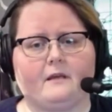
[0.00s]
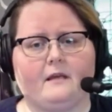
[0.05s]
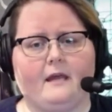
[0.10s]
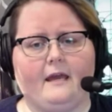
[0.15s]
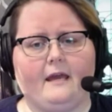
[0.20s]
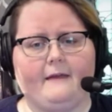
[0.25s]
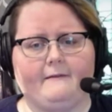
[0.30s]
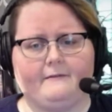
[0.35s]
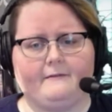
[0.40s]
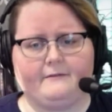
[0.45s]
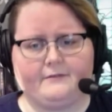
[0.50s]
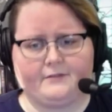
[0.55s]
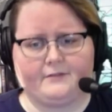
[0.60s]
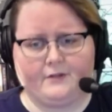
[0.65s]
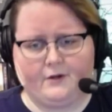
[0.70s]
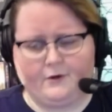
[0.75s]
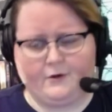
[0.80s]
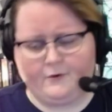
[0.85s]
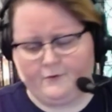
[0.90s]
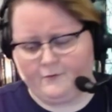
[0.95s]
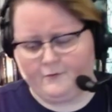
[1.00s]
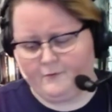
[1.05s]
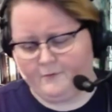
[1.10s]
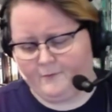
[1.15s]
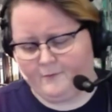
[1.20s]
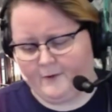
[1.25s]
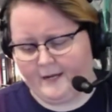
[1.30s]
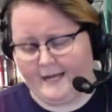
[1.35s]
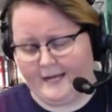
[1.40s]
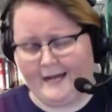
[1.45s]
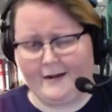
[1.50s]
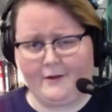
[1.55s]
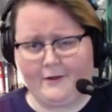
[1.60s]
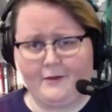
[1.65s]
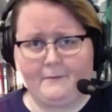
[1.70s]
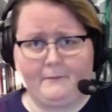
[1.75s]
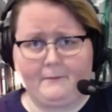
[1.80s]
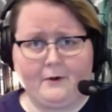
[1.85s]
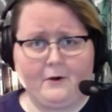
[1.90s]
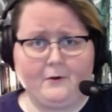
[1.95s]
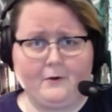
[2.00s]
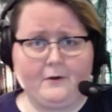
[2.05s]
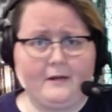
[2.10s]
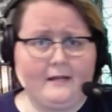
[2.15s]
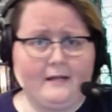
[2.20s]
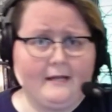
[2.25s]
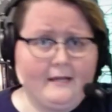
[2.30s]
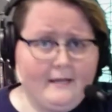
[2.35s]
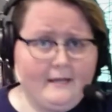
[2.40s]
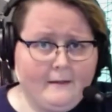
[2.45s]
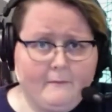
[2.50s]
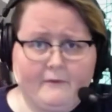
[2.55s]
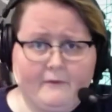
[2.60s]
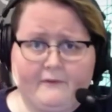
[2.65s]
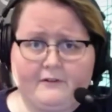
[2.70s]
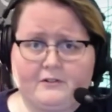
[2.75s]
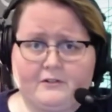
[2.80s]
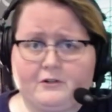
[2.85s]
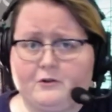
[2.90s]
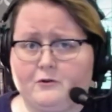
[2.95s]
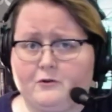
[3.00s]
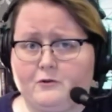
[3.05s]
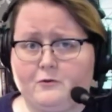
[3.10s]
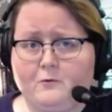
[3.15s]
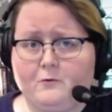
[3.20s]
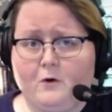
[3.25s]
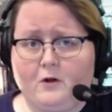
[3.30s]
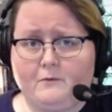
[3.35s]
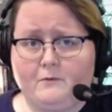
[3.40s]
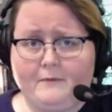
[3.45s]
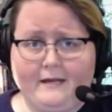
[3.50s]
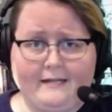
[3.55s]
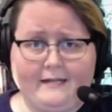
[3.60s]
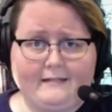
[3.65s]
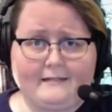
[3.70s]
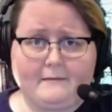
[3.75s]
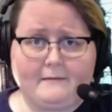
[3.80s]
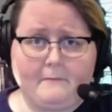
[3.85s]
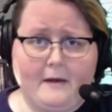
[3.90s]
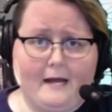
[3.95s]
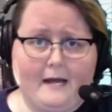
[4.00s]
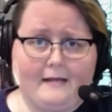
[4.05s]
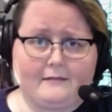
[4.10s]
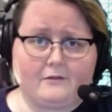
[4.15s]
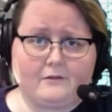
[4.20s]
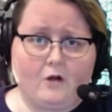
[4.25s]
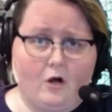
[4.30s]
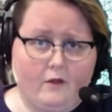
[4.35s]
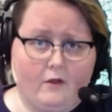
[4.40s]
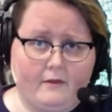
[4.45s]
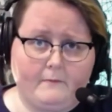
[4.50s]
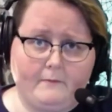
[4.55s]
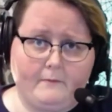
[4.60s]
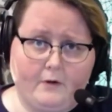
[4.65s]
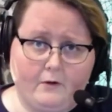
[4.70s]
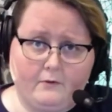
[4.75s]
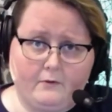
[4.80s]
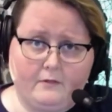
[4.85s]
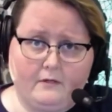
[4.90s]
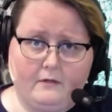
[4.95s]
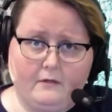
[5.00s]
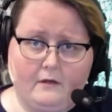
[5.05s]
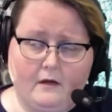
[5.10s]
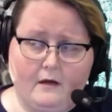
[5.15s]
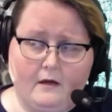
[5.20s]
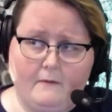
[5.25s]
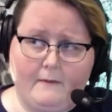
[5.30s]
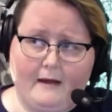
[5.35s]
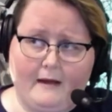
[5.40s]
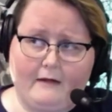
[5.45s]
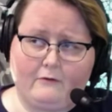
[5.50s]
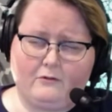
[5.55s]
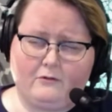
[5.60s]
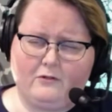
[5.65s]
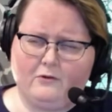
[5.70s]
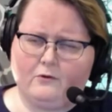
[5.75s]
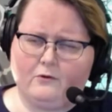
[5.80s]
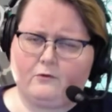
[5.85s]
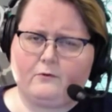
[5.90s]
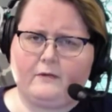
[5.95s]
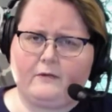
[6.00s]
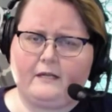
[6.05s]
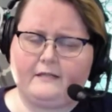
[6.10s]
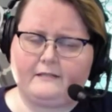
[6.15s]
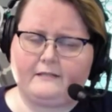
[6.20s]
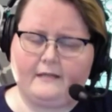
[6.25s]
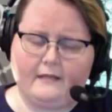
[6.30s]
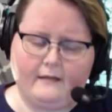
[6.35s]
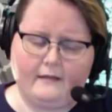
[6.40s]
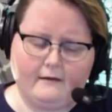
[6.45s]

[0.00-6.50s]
so we got on the boat. Professor Grunwald met his demise on the boat about 2 or 3 days in.